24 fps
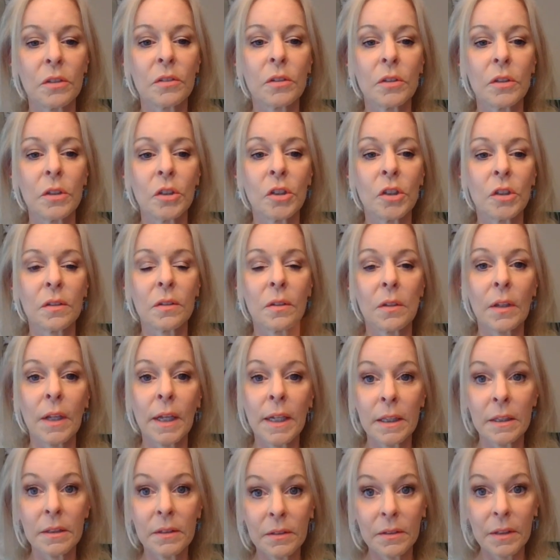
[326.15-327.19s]
So you just
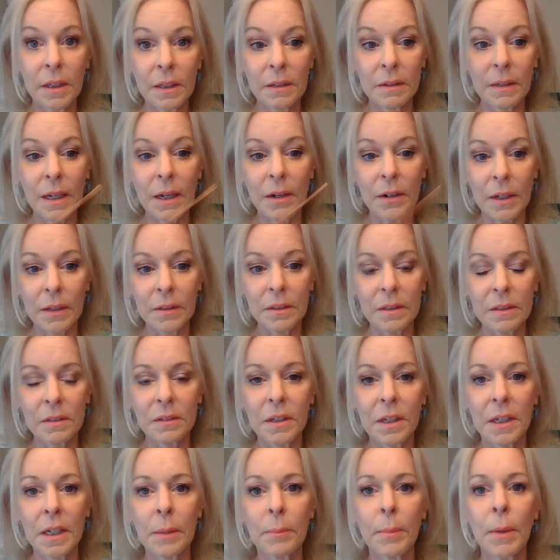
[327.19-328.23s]
lay this thing down on this
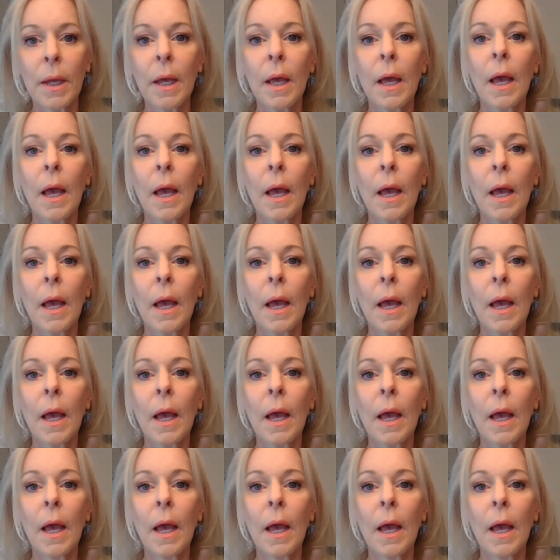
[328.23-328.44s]
tape,